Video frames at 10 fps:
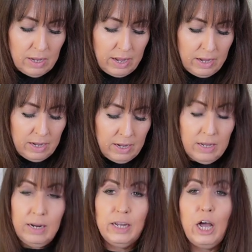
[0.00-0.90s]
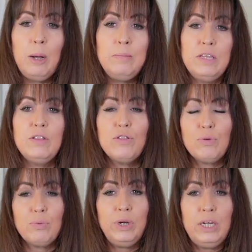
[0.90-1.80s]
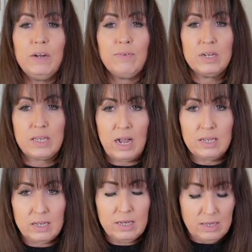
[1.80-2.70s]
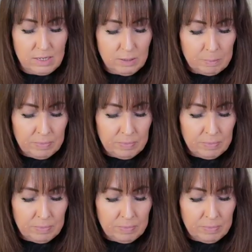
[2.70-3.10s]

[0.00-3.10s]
and it comes in 3 different sizes.